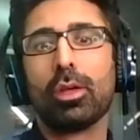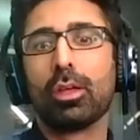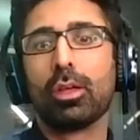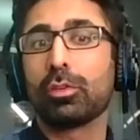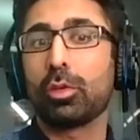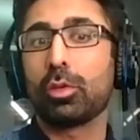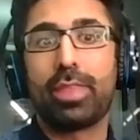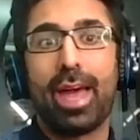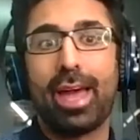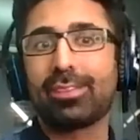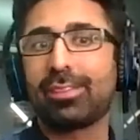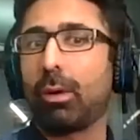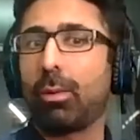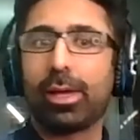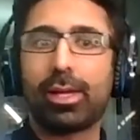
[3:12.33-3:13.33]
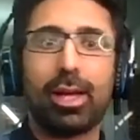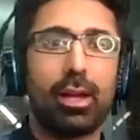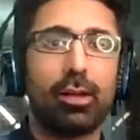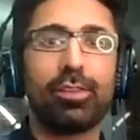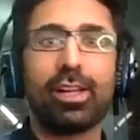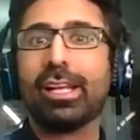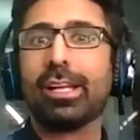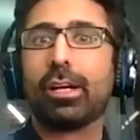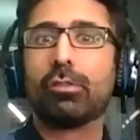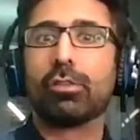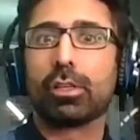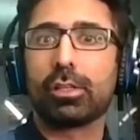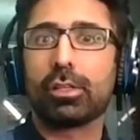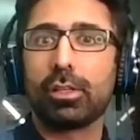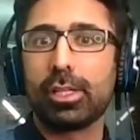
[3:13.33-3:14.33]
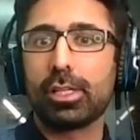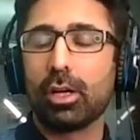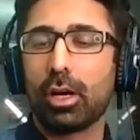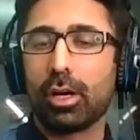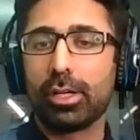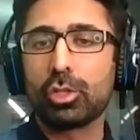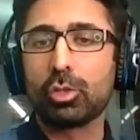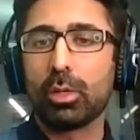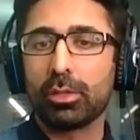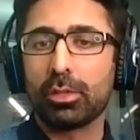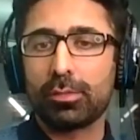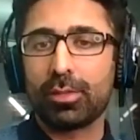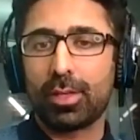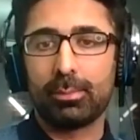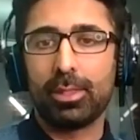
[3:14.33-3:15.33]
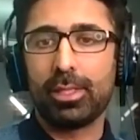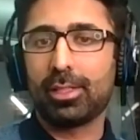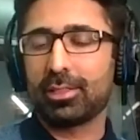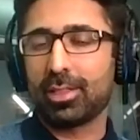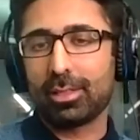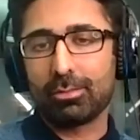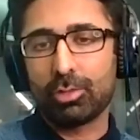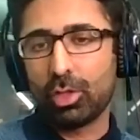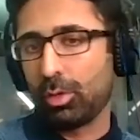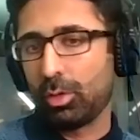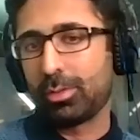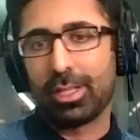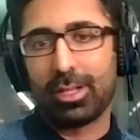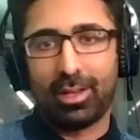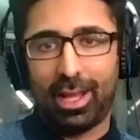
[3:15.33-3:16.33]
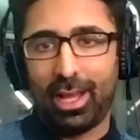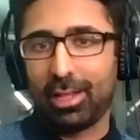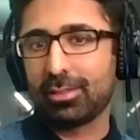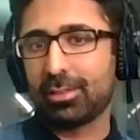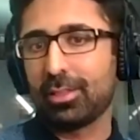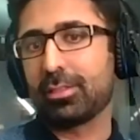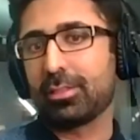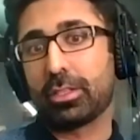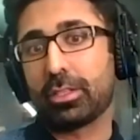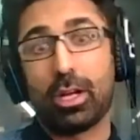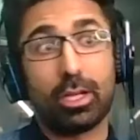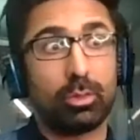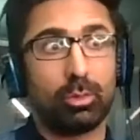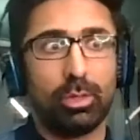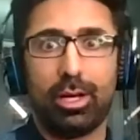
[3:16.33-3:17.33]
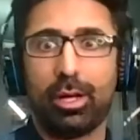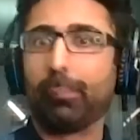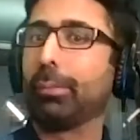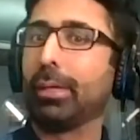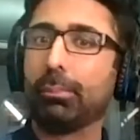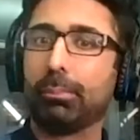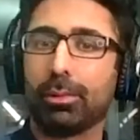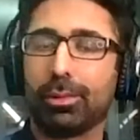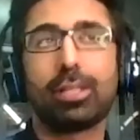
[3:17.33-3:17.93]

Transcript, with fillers: So that's how I kind of inadvertently got into multifamily because I, you know, did analysis. I talked to a lot of people.